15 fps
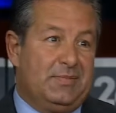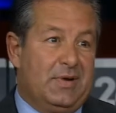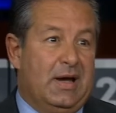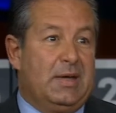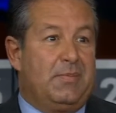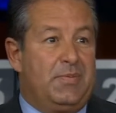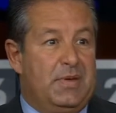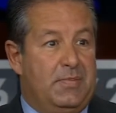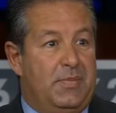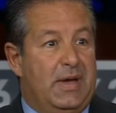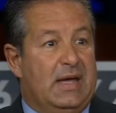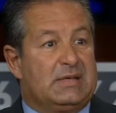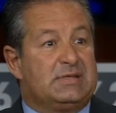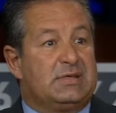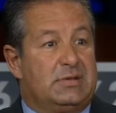it might be
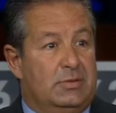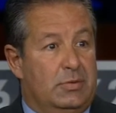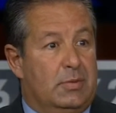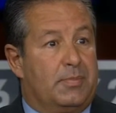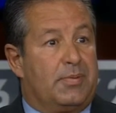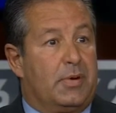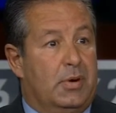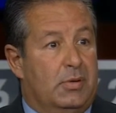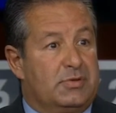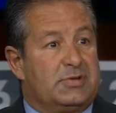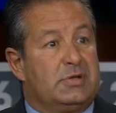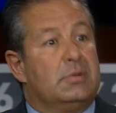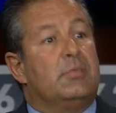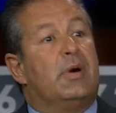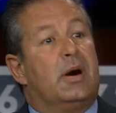best to
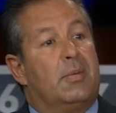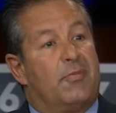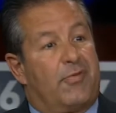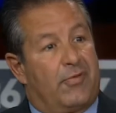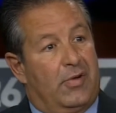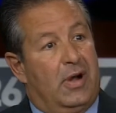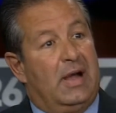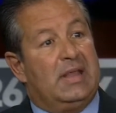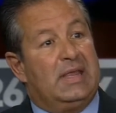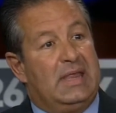approach them up front,